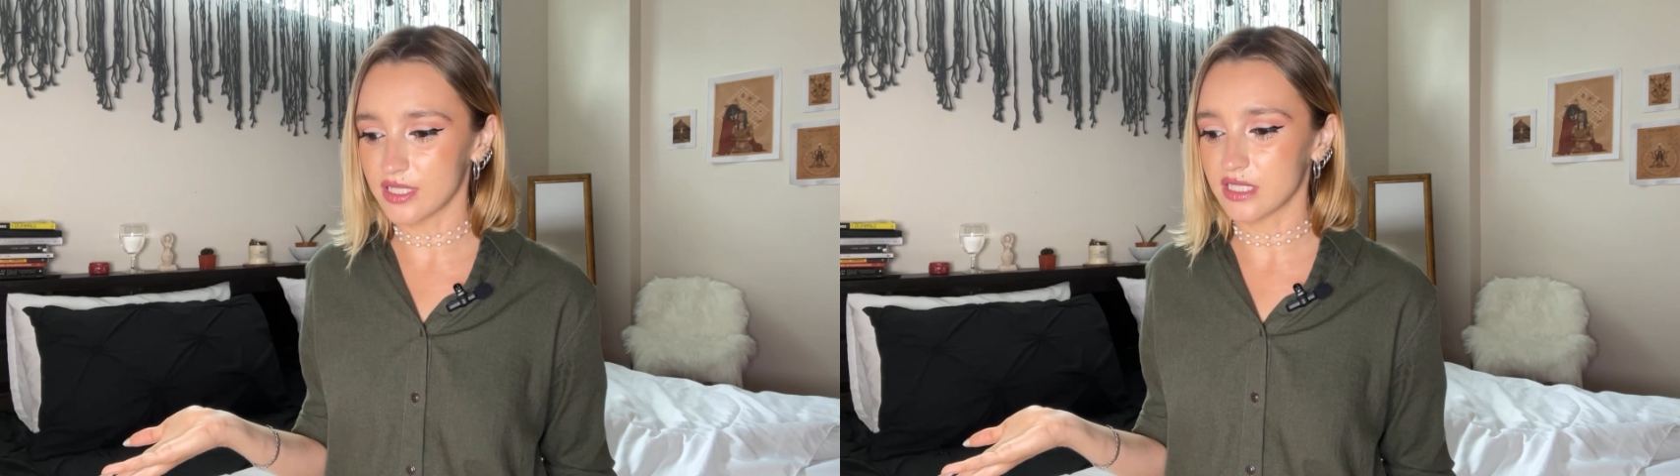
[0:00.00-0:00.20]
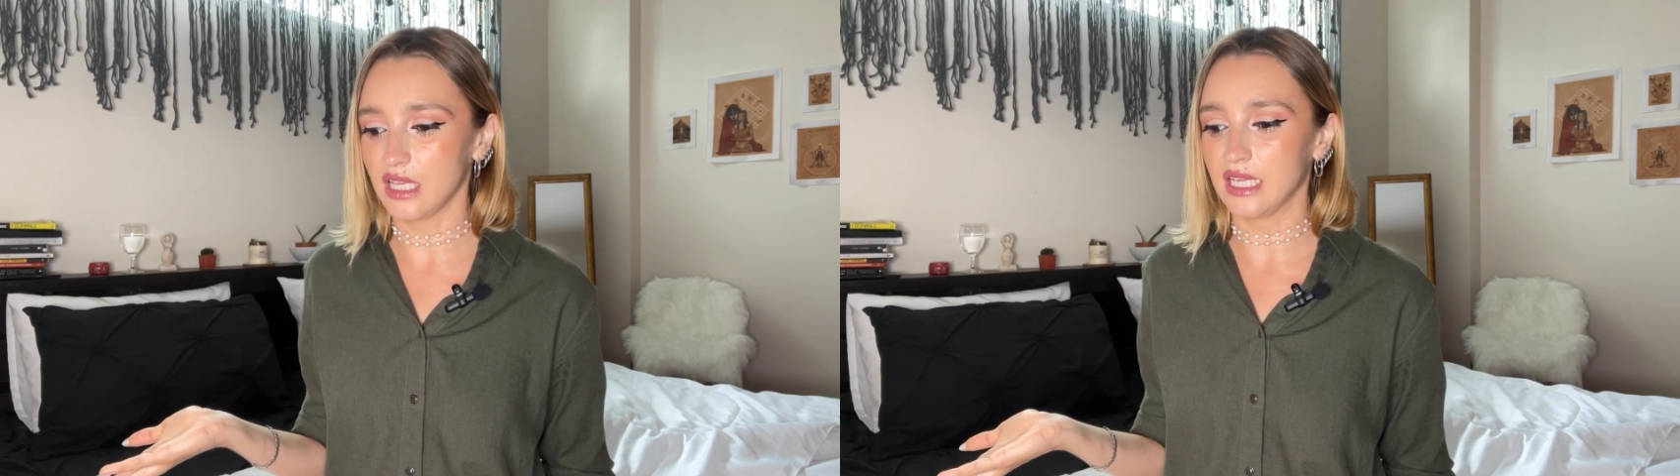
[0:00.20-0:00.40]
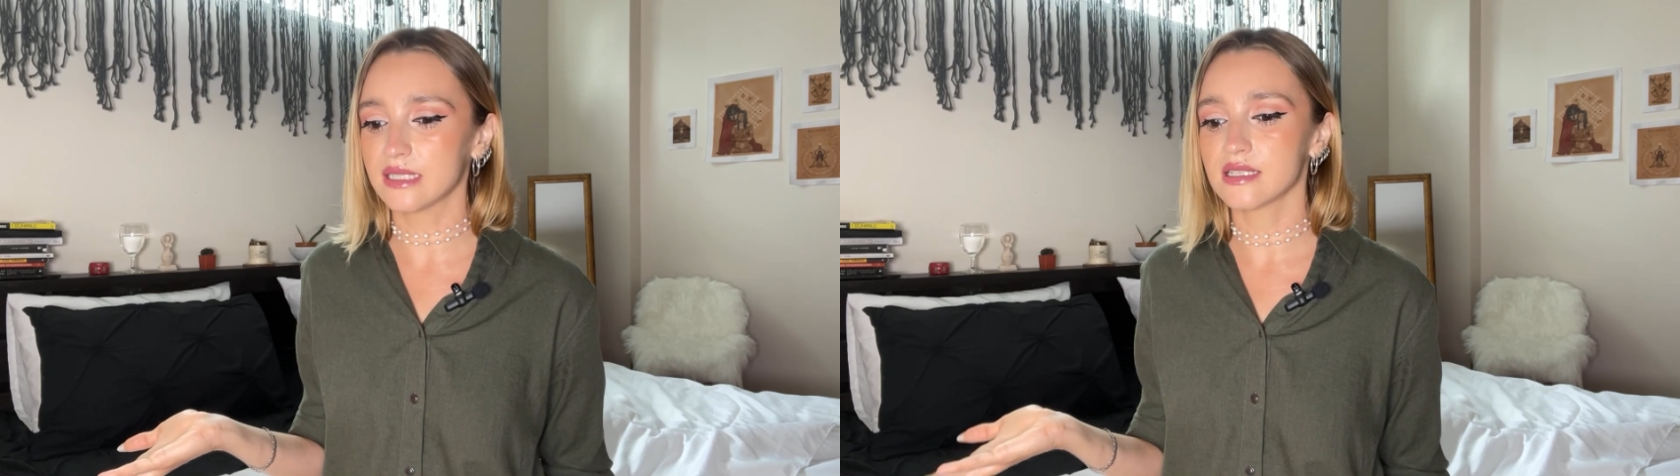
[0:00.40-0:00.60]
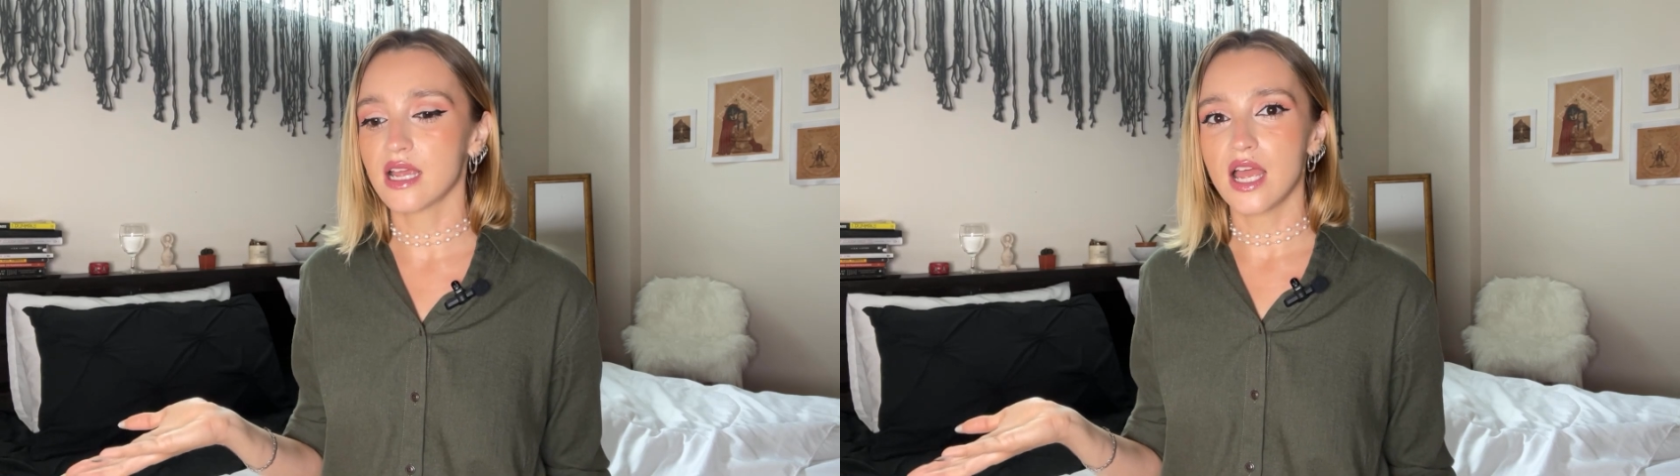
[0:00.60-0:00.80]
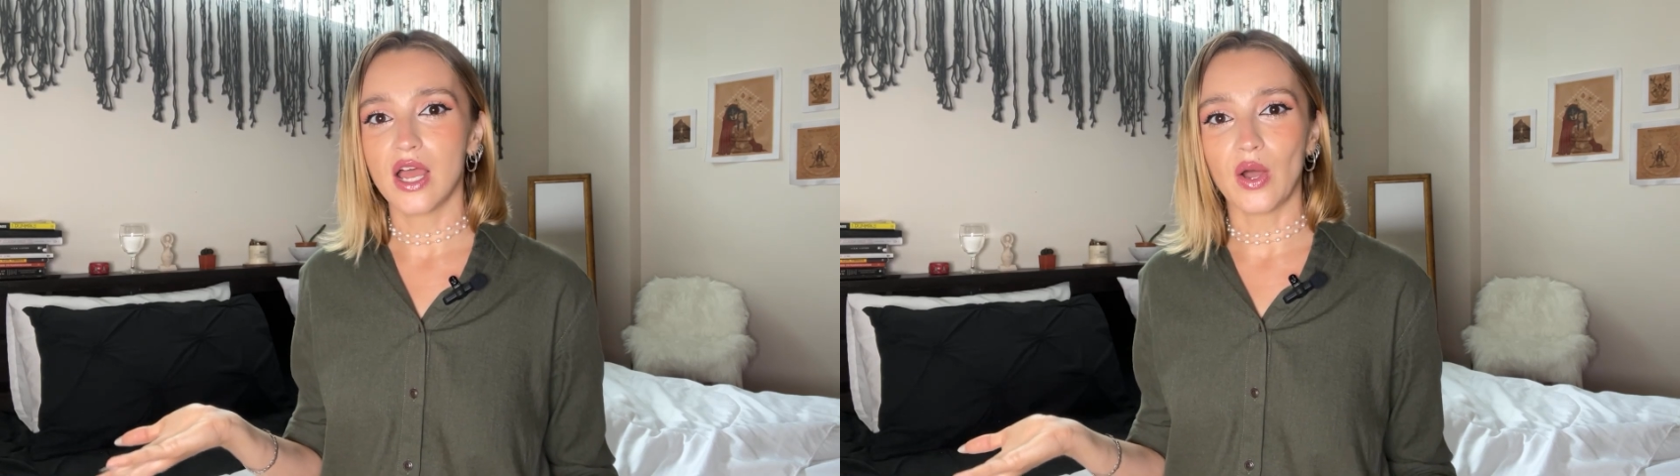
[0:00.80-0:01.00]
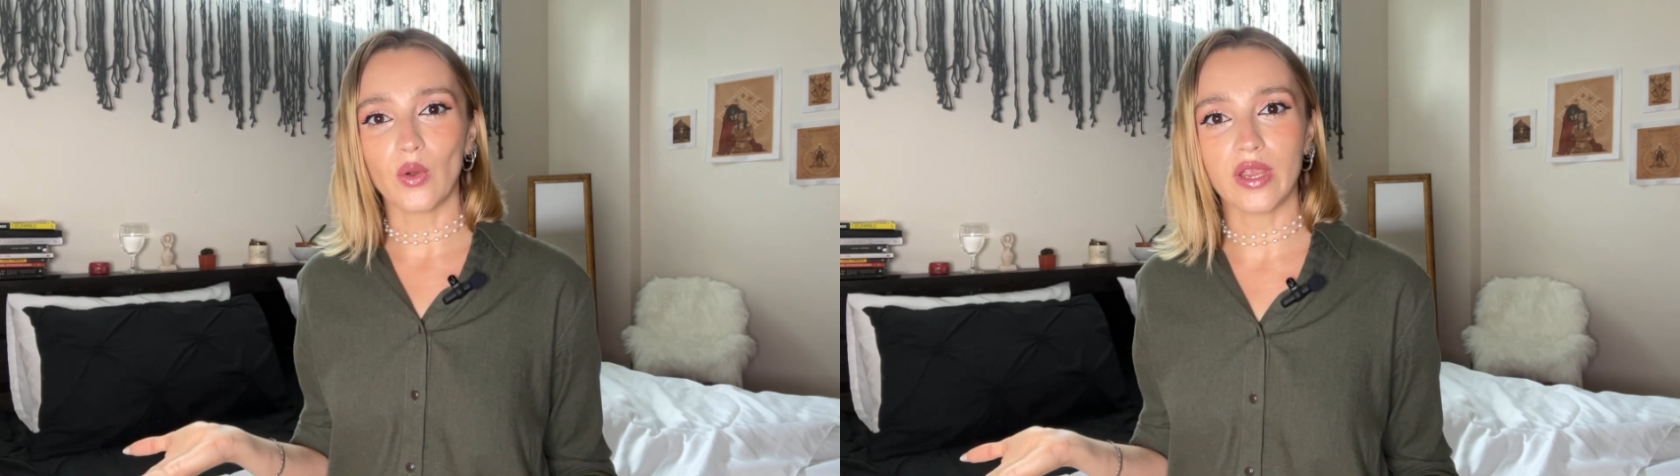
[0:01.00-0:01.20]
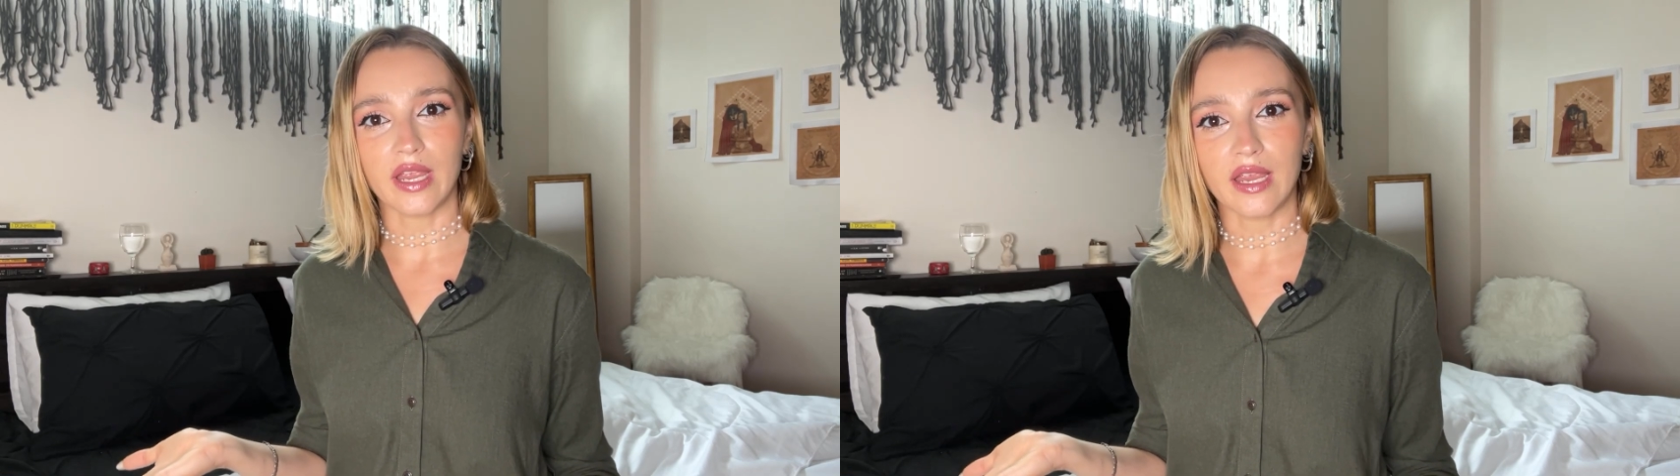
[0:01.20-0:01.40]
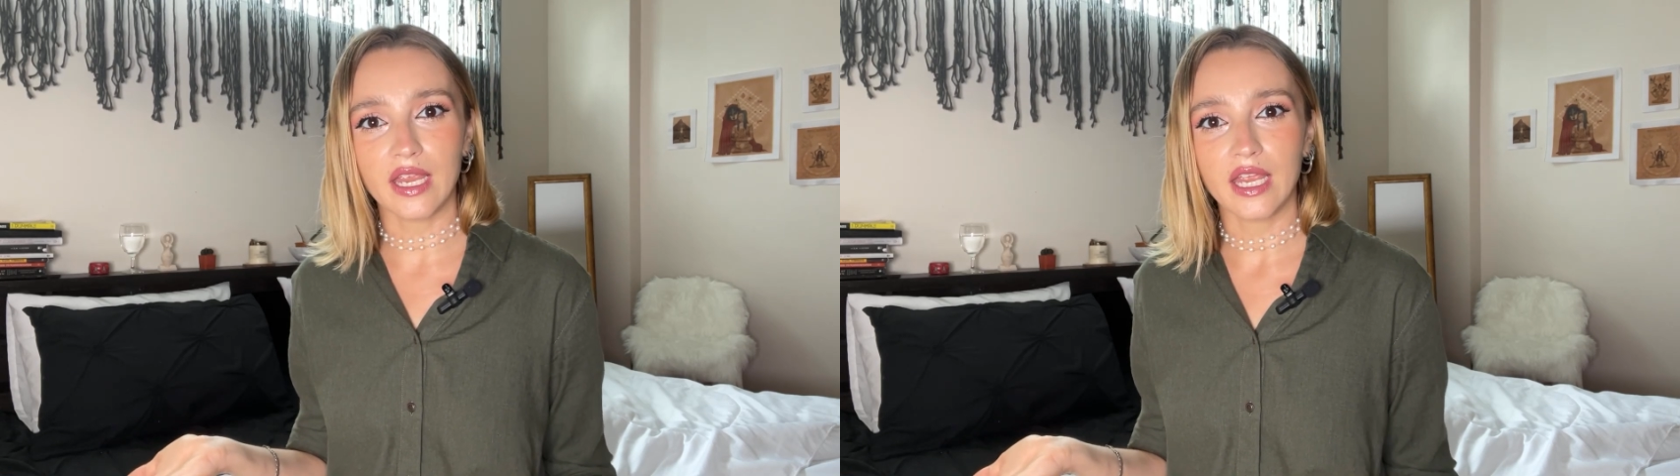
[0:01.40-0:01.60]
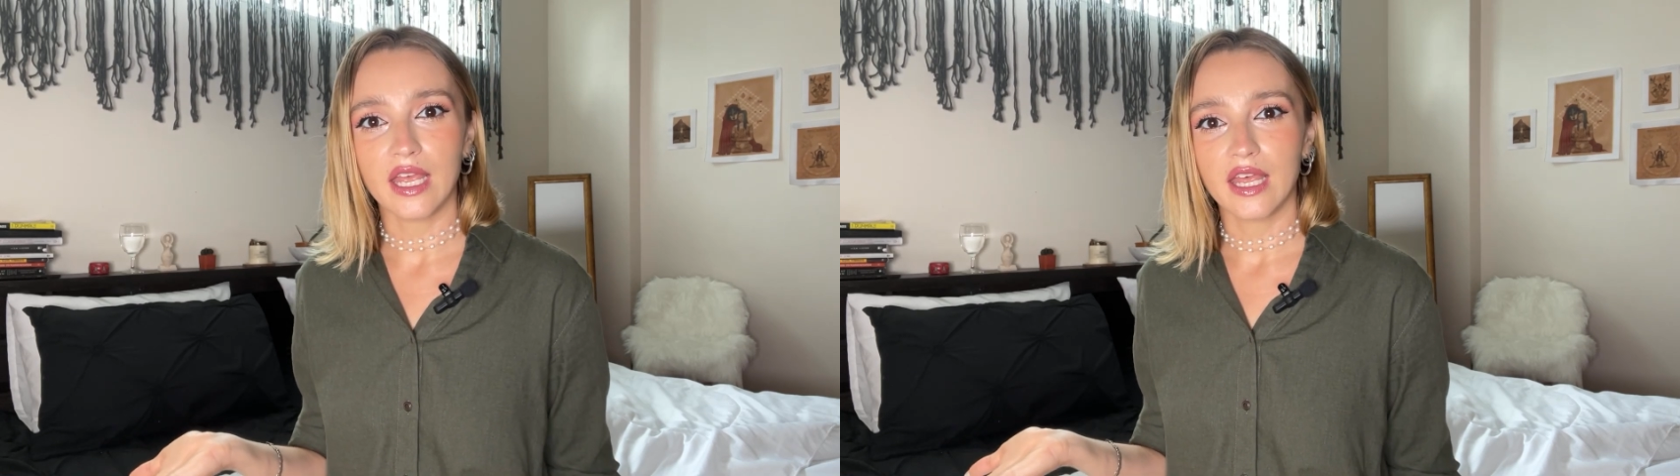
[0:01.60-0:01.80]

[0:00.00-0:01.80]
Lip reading: slut. Okay.